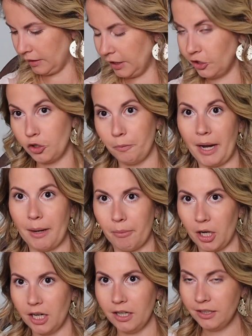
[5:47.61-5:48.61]
tissue
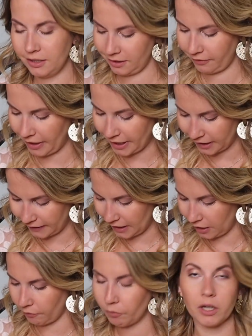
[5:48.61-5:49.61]
paper, if I could
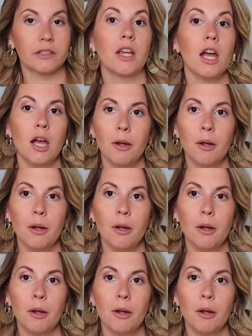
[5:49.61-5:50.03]
think of words.